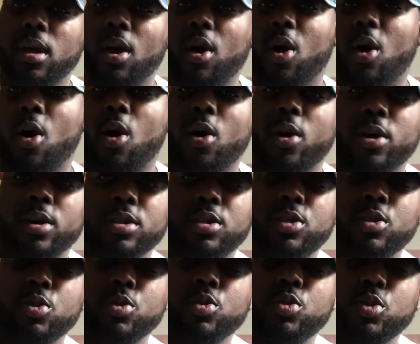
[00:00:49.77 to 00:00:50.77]
hard
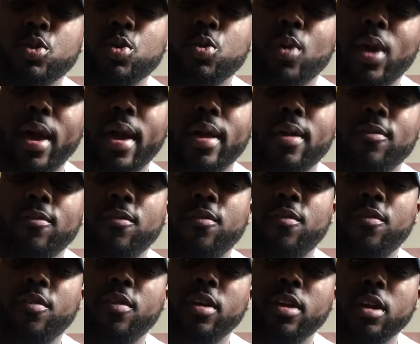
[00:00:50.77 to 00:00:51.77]
to do a
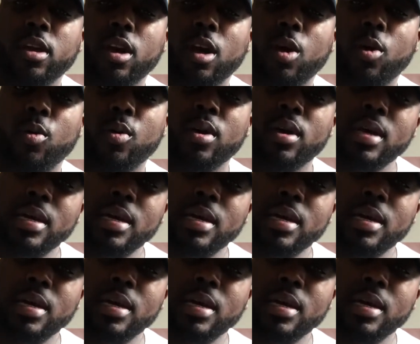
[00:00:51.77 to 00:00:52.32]
video,